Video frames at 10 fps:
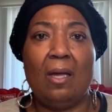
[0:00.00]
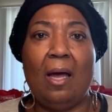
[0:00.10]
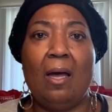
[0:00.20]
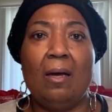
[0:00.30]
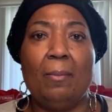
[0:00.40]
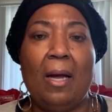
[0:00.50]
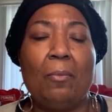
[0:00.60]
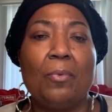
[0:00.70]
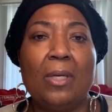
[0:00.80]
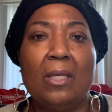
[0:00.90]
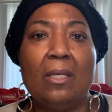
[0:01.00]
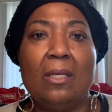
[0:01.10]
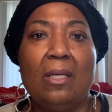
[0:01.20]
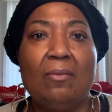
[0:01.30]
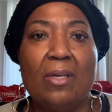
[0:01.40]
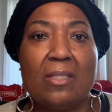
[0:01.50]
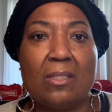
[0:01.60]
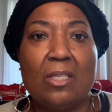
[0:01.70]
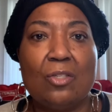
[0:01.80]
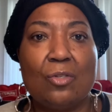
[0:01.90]
I really, even as a
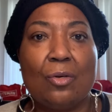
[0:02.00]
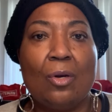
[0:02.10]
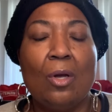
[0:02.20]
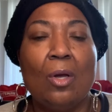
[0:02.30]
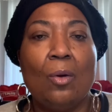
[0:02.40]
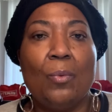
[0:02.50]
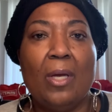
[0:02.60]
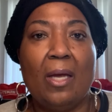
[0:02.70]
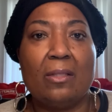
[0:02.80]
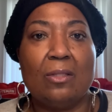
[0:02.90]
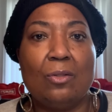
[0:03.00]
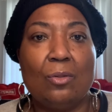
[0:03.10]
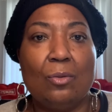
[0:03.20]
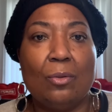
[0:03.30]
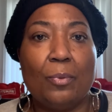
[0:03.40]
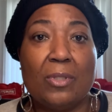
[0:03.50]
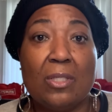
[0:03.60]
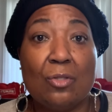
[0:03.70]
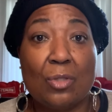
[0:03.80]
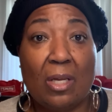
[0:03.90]
teacher, we had to do the
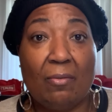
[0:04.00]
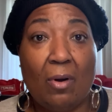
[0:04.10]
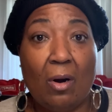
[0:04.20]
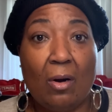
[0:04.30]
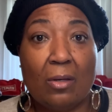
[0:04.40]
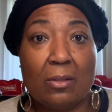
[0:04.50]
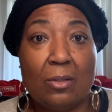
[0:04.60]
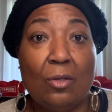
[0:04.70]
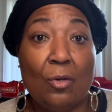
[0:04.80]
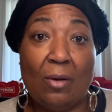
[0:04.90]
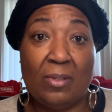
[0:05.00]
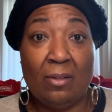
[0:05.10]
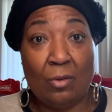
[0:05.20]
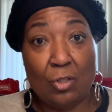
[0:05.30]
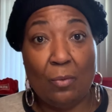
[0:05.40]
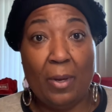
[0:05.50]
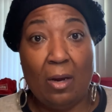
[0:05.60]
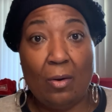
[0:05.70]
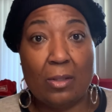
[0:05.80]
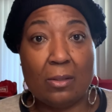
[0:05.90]
procedural safeguards. You know, you have to give those to your
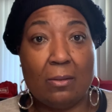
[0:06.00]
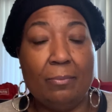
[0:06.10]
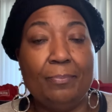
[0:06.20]
parents.